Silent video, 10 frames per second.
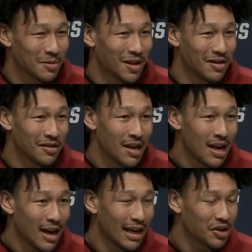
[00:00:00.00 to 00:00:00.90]
So
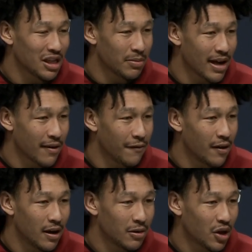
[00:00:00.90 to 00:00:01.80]
he tries to make it
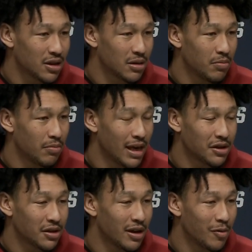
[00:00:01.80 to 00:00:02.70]
fun, tries to make
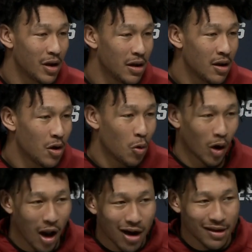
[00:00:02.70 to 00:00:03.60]
sure that we're
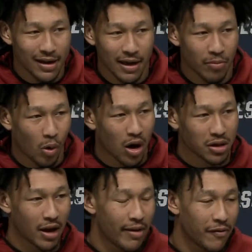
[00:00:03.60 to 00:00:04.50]
locked in, but we're
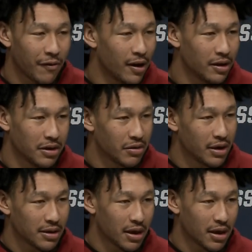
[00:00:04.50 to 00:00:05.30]
also having fun doing it.